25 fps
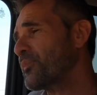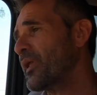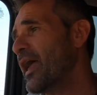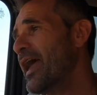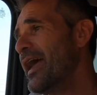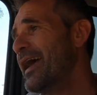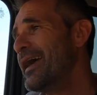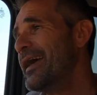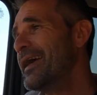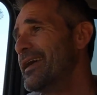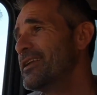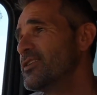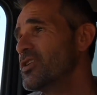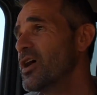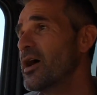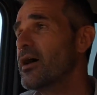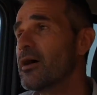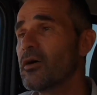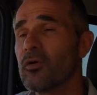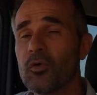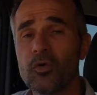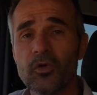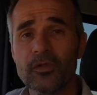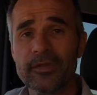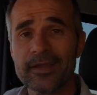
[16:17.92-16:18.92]
And
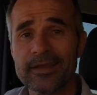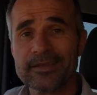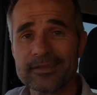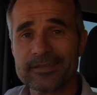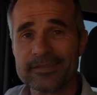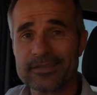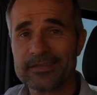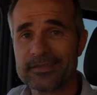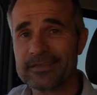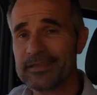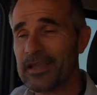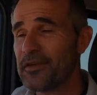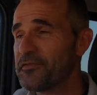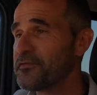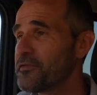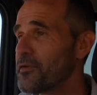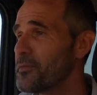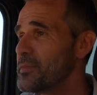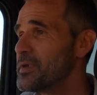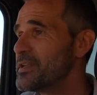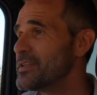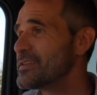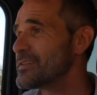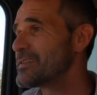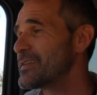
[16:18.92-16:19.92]
yeah, all that's left for
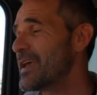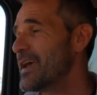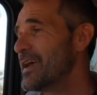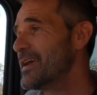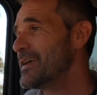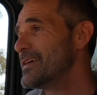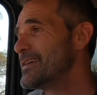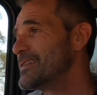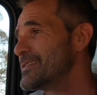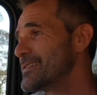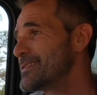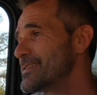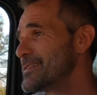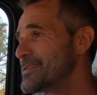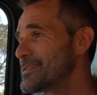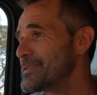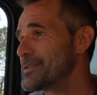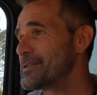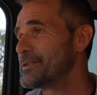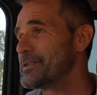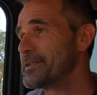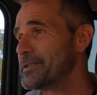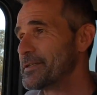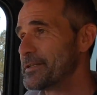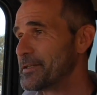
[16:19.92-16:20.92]
me to say is
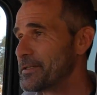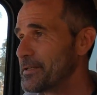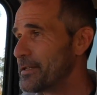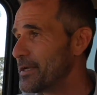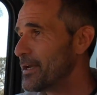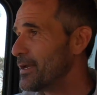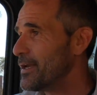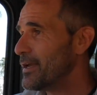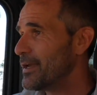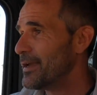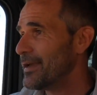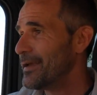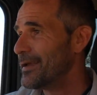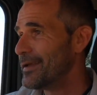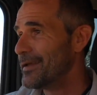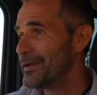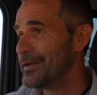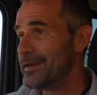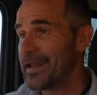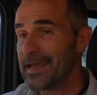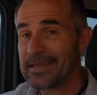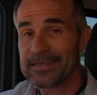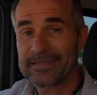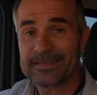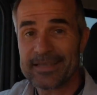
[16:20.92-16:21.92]
until
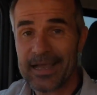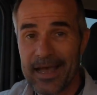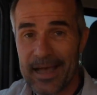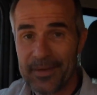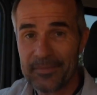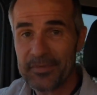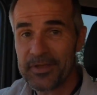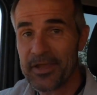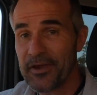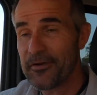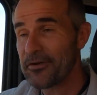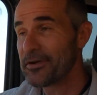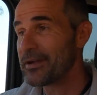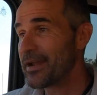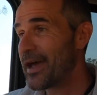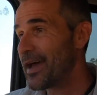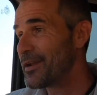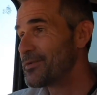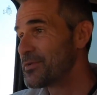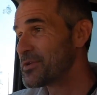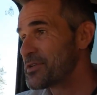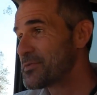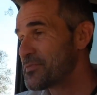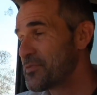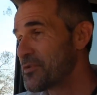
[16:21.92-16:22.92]
next time here on
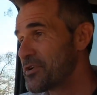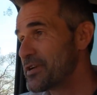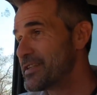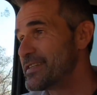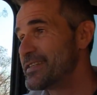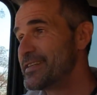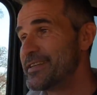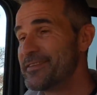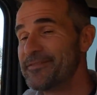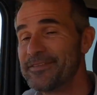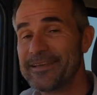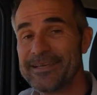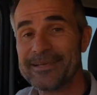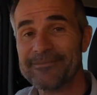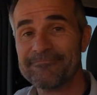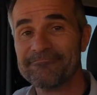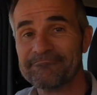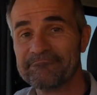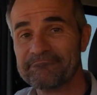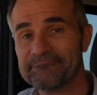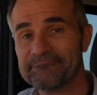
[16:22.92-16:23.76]
Lion Whisperer TV,